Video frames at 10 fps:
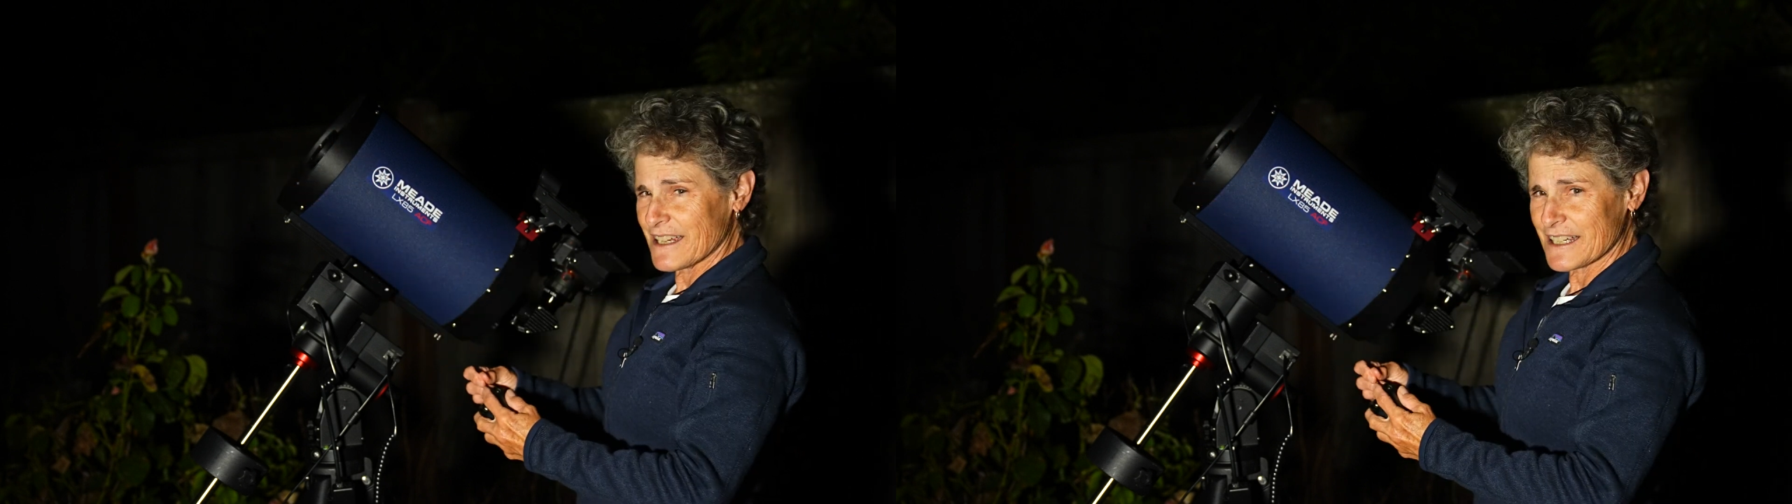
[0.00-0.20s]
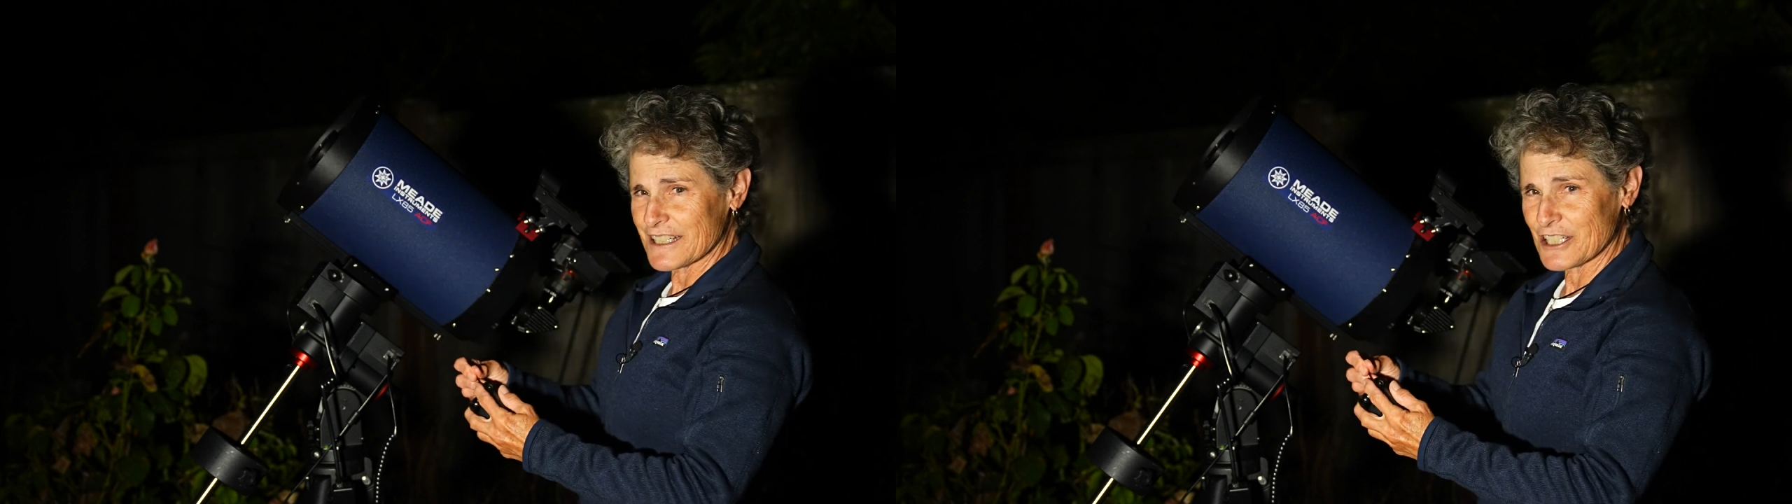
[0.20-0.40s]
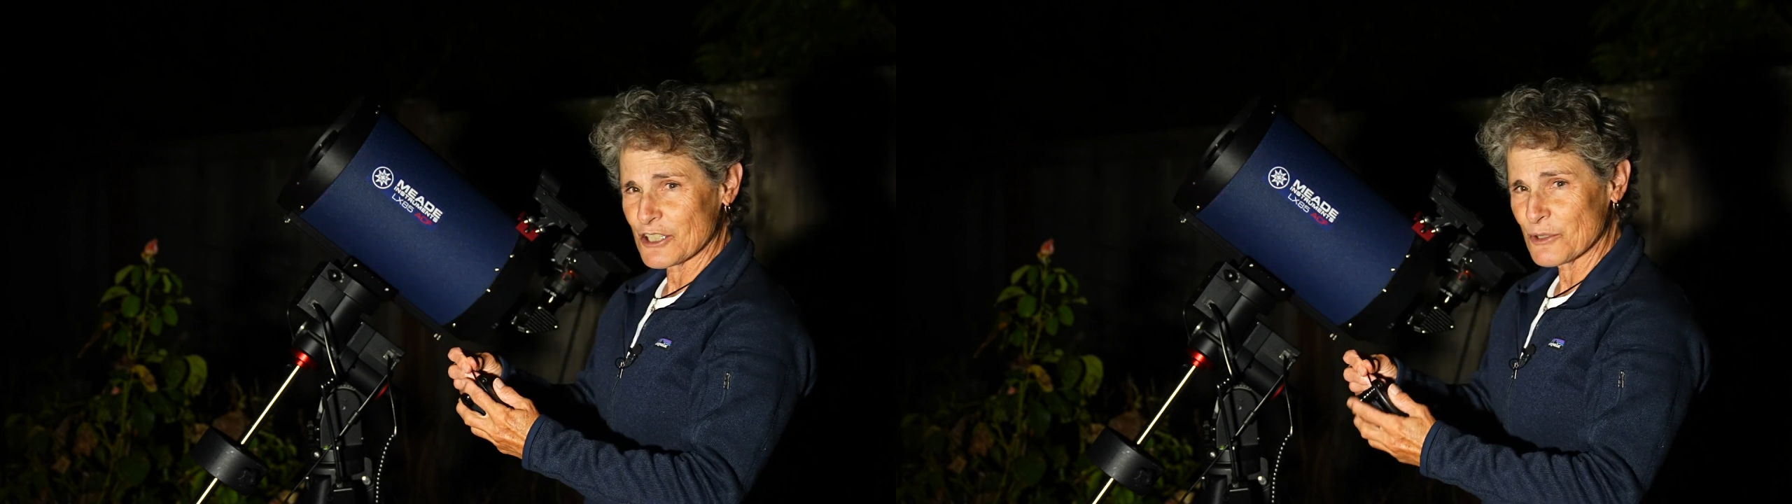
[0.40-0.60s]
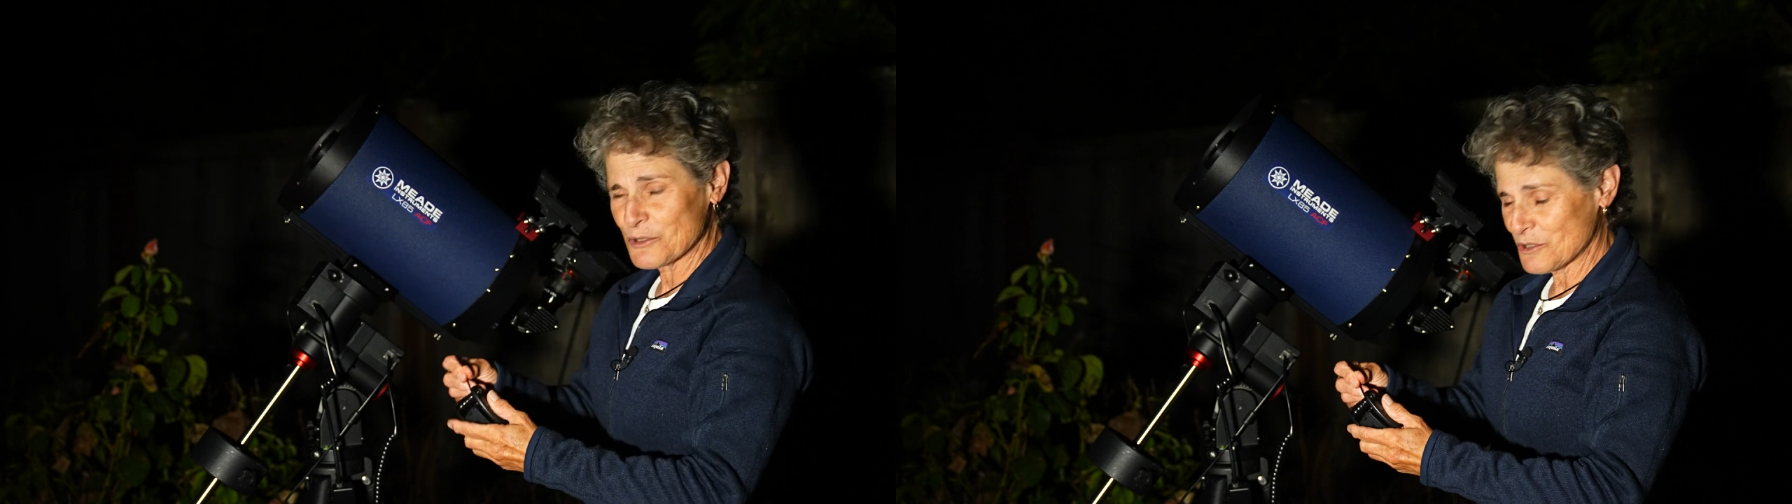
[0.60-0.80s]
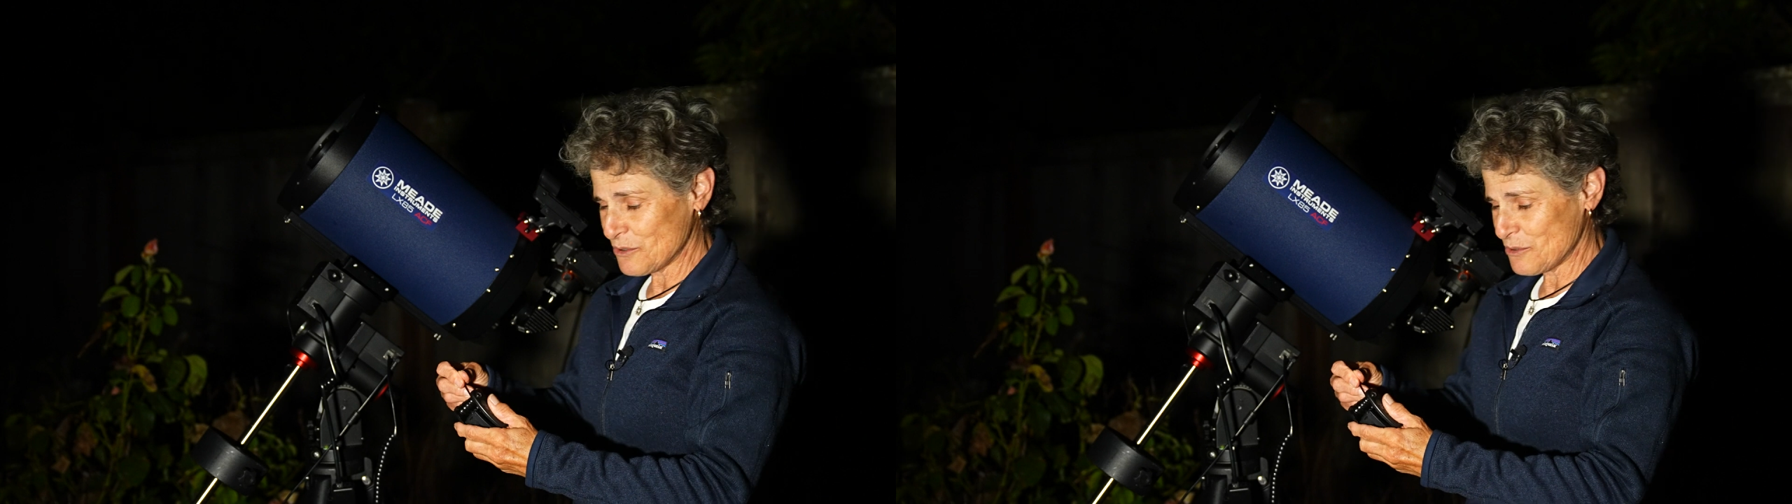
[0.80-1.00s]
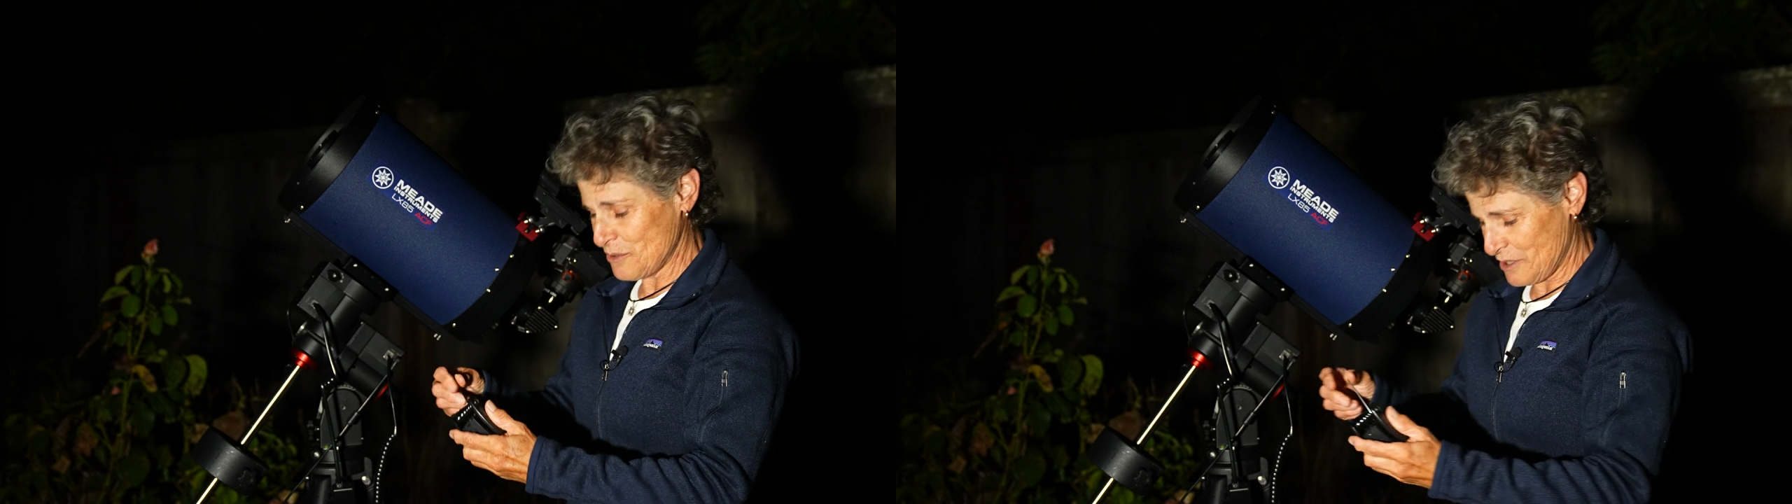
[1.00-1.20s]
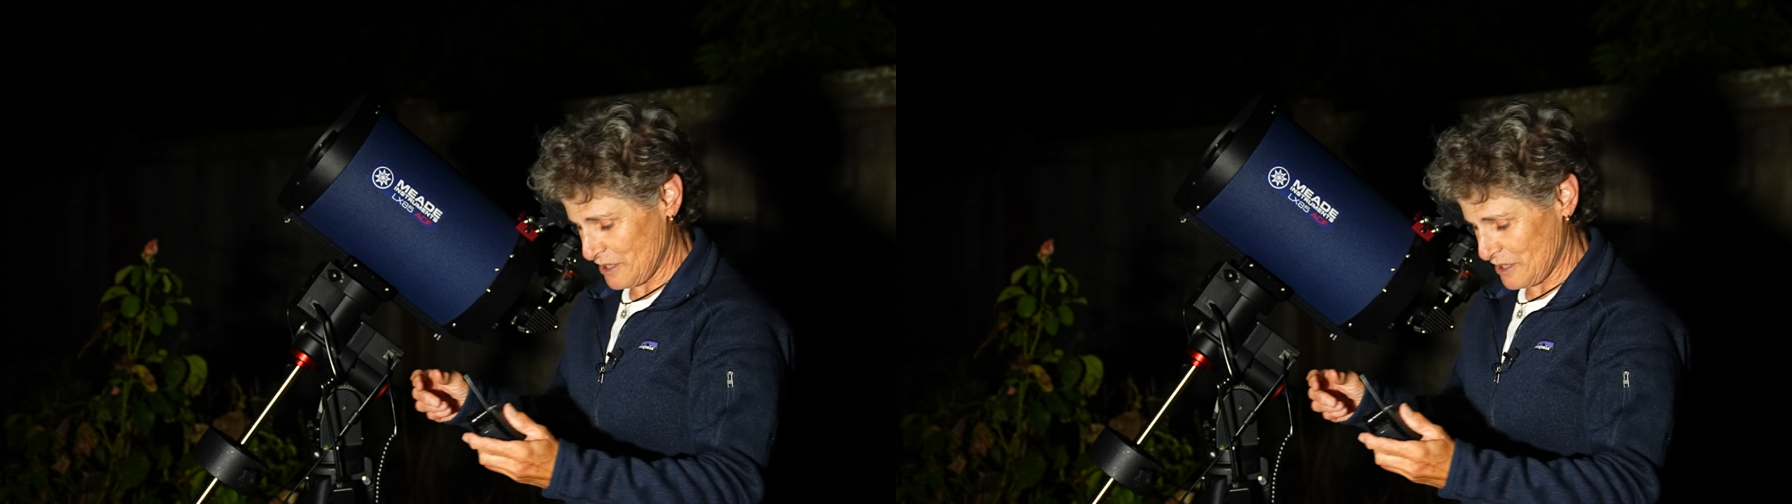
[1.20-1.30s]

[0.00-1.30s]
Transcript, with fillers: I can go to